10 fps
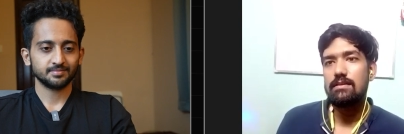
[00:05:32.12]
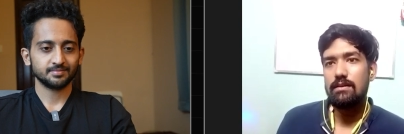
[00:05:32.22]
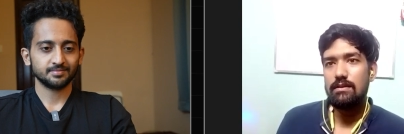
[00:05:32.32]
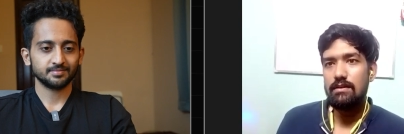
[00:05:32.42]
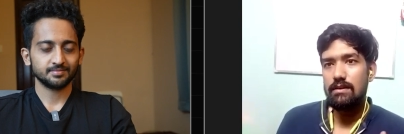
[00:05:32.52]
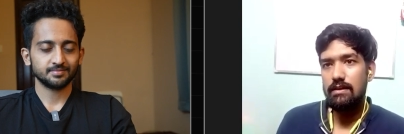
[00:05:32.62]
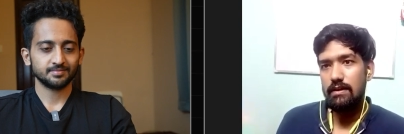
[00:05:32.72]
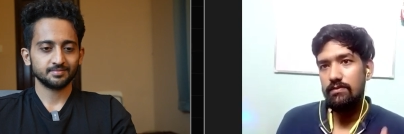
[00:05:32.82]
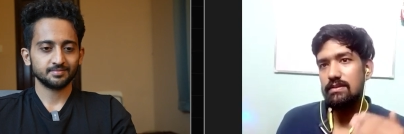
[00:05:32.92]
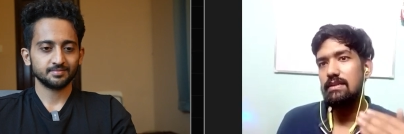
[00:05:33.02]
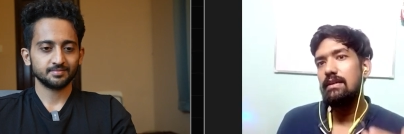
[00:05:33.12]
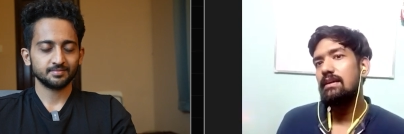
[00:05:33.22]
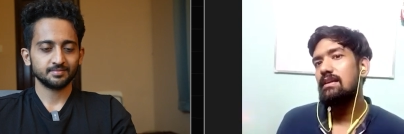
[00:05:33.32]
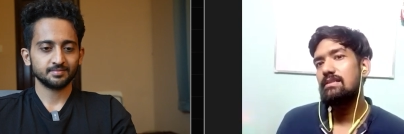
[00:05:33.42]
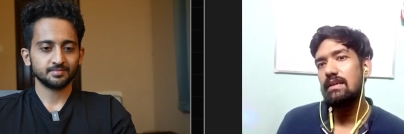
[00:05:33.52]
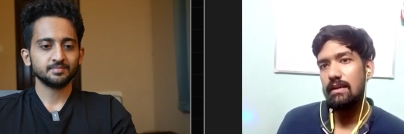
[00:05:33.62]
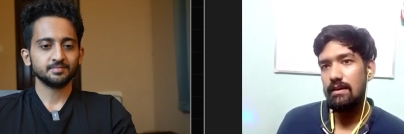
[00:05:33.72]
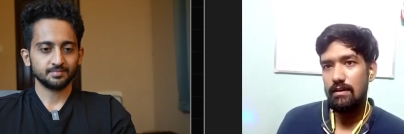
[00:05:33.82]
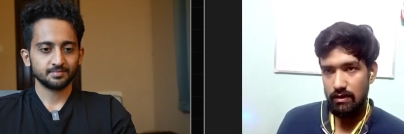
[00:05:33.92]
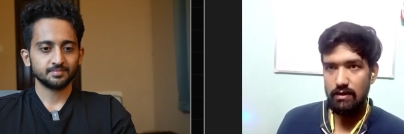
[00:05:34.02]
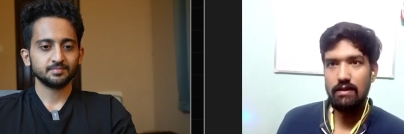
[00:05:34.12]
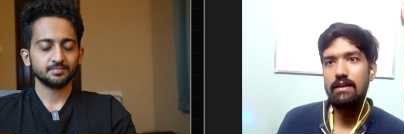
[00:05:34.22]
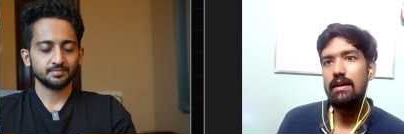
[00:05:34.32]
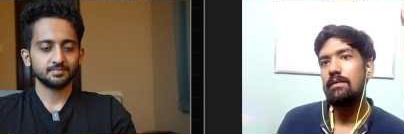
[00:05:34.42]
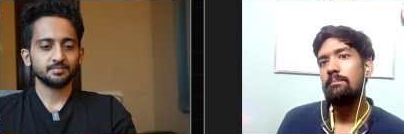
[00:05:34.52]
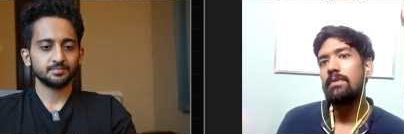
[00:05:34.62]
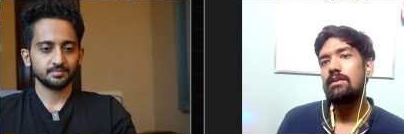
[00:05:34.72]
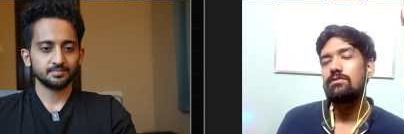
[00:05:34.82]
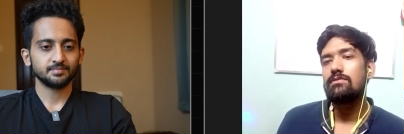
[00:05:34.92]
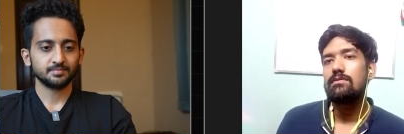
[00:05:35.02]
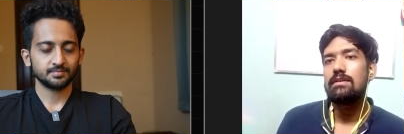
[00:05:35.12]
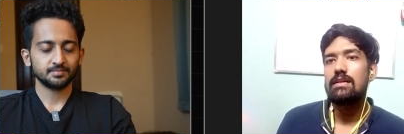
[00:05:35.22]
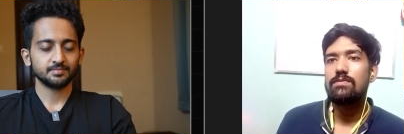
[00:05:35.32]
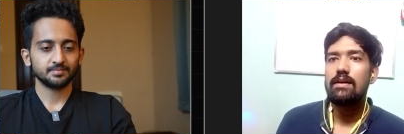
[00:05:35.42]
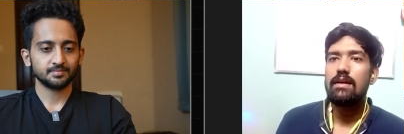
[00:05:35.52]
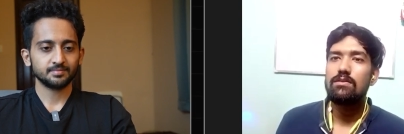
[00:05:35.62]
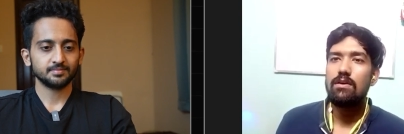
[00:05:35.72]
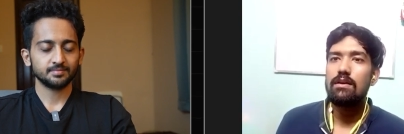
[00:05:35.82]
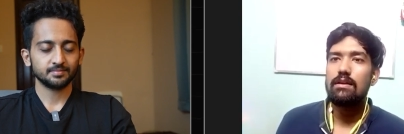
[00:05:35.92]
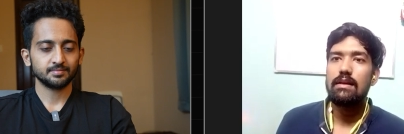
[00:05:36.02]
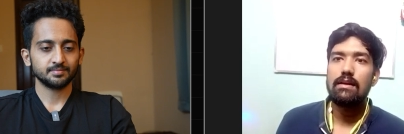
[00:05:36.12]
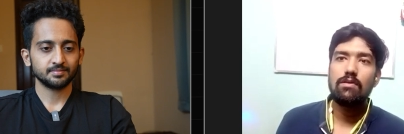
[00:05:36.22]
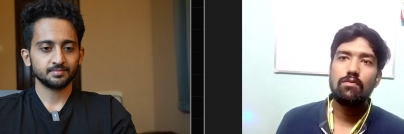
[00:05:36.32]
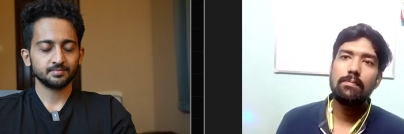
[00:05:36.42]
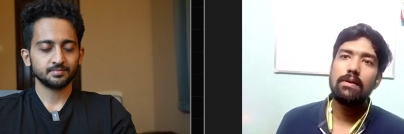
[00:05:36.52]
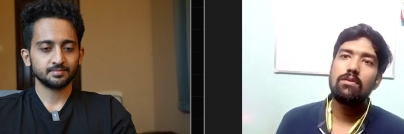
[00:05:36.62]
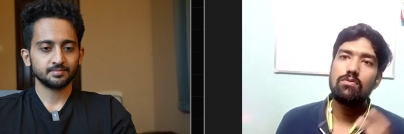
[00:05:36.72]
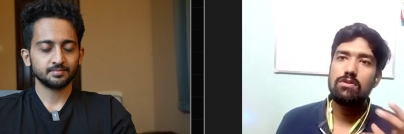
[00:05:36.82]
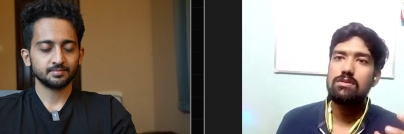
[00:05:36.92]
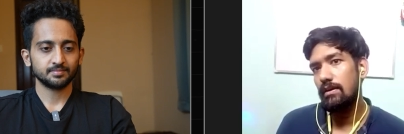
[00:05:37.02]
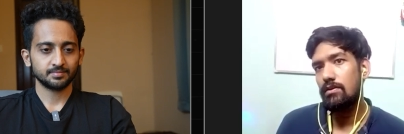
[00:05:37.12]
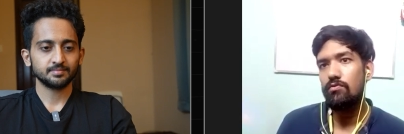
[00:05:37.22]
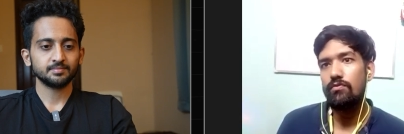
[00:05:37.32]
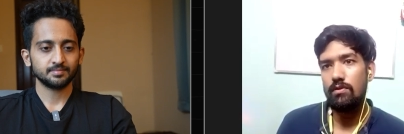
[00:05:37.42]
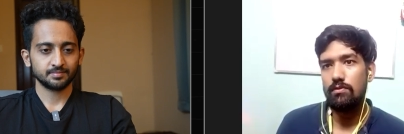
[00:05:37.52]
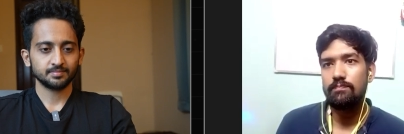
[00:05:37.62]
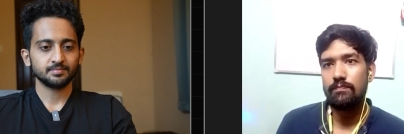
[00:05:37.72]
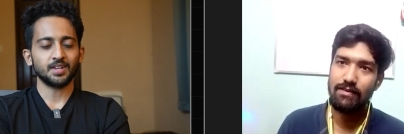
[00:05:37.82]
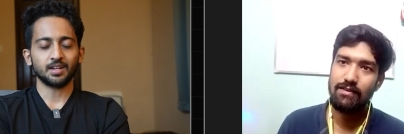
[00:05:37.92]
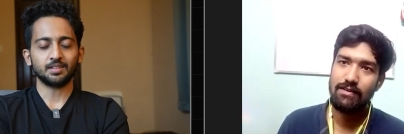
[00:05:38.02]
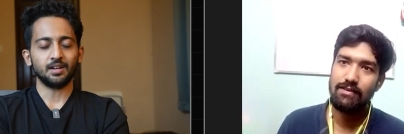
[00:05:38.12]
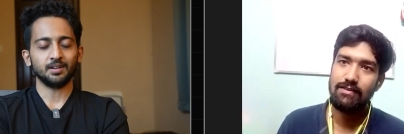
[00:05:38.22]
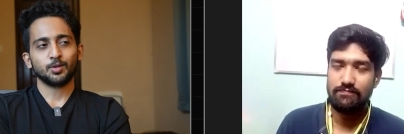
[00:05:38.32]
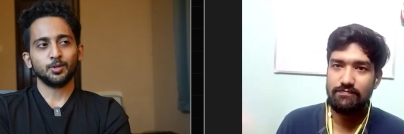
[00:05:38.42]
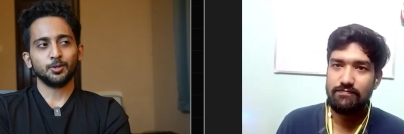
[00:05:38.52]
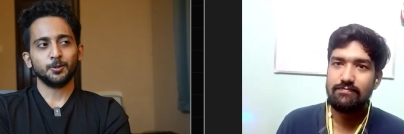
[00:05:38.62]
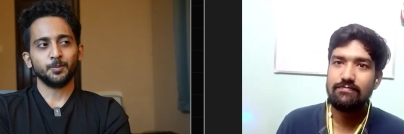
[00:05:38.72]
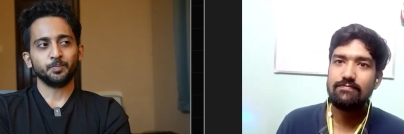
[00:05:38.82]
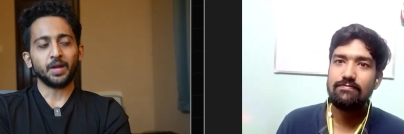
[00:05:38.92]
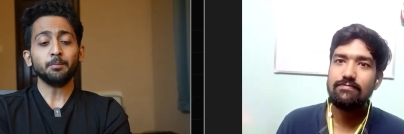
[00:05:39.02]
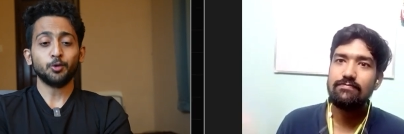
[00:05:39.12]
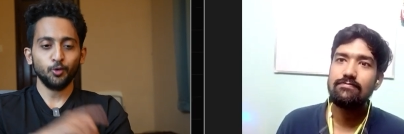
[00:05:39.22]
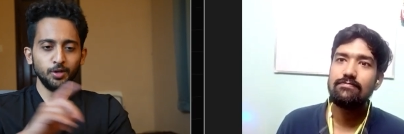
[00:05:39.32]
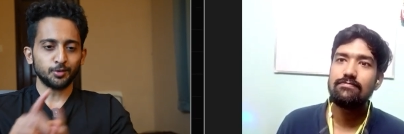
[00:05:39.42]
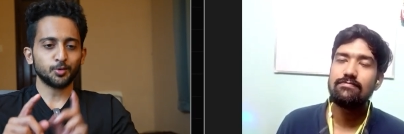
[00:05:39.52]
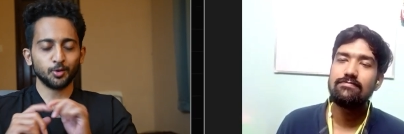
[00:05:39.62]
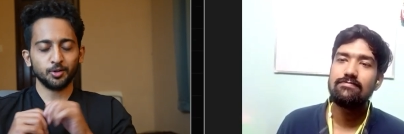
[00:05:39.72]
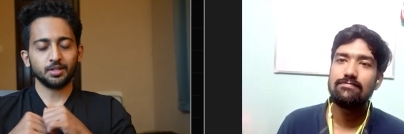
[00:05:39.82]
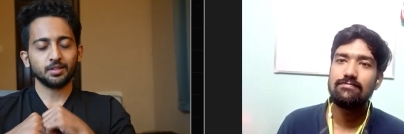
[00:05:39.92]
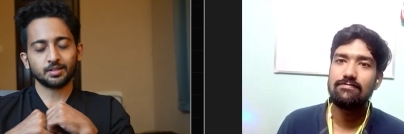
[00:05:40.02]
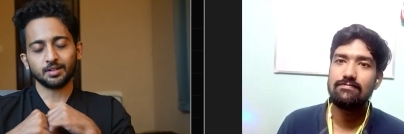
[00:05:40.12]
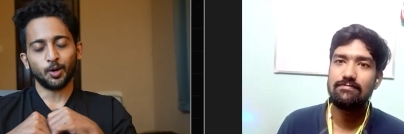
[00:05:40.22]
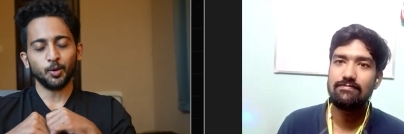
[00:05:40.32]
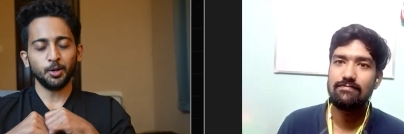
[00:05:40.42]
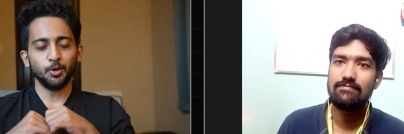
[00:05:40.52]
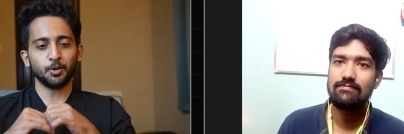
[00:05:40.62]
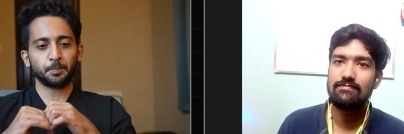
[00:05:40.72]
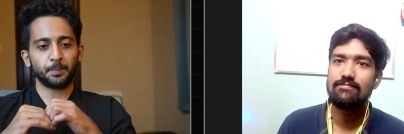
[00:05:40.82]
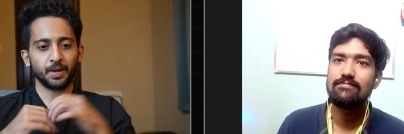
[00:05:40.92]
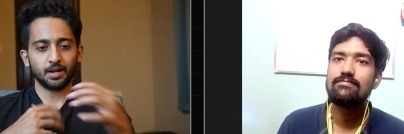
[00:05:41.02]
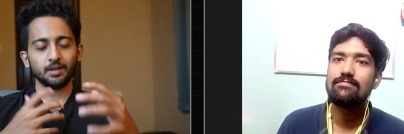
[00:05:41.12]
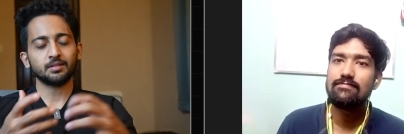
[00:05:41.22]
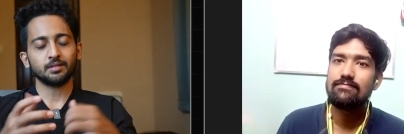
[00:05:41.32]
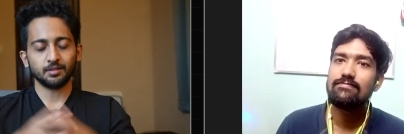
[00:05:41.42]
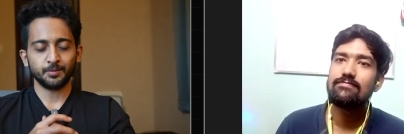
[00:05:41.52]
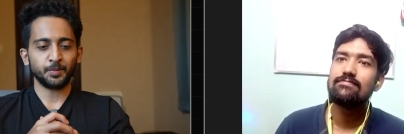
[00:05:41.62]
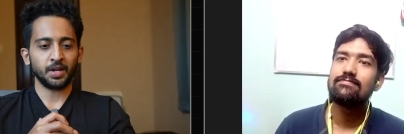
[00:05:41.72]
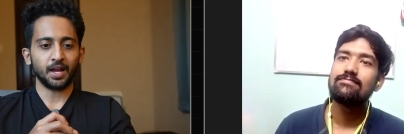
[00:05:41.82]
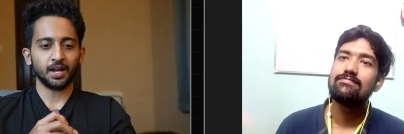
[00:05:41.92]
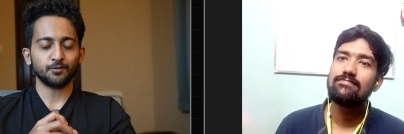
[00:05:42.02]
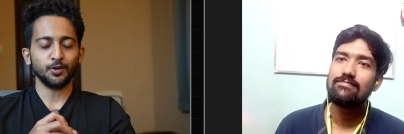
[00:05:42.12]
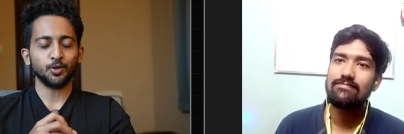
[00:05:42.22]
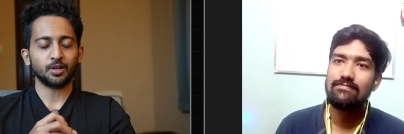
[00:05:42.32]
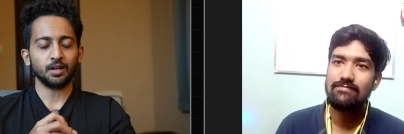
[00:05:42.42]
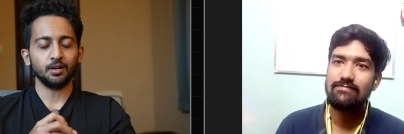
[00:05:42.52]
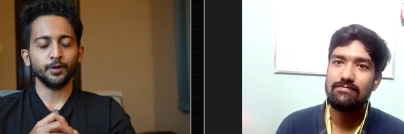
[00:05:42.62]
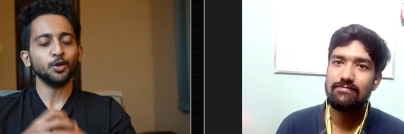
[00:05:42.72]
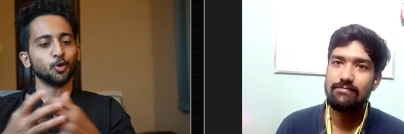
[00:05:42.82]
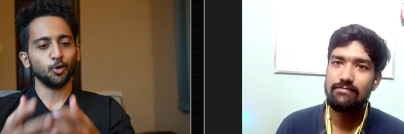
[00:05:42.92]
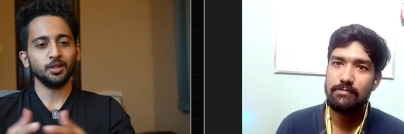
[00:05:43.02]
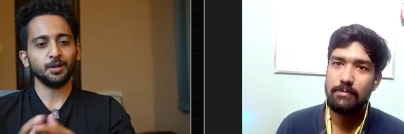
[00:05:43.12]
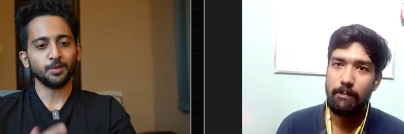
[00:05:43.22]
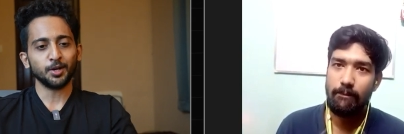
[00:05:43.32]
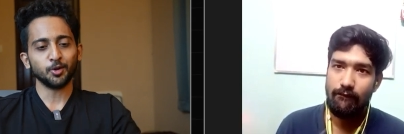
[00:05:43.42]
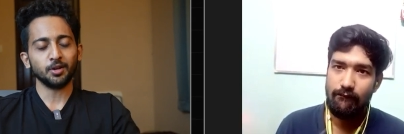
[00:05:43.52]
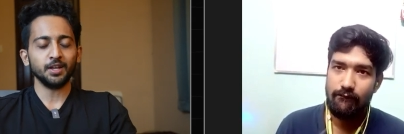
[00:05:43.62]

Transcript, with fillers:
Speaker 1: is uh, continuously increasing in, in India, so that's why I thought that it would be a good career to follow.
Speaker 2: Excellent. So I'm curious to know this. How did your parents react when you when you told them that you're